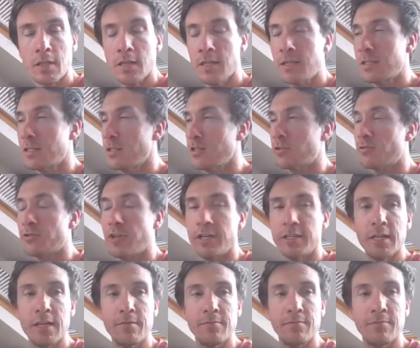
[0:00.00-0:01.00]
let's get
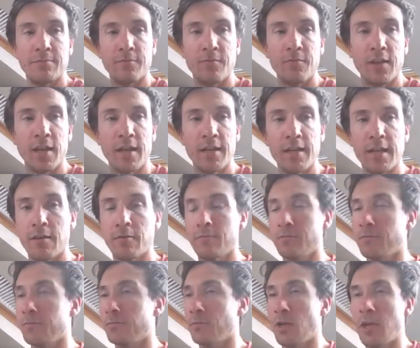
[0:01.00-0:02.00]
straight in. Find out
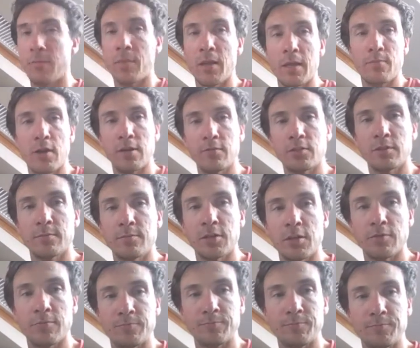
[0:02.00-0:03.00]
what Emily Brown's up
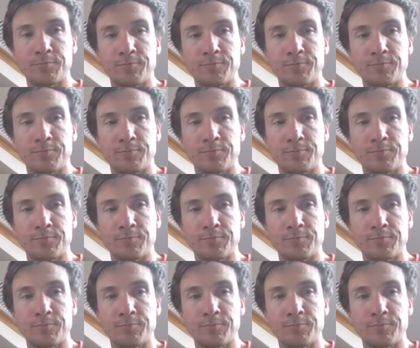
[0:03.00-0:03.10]
to.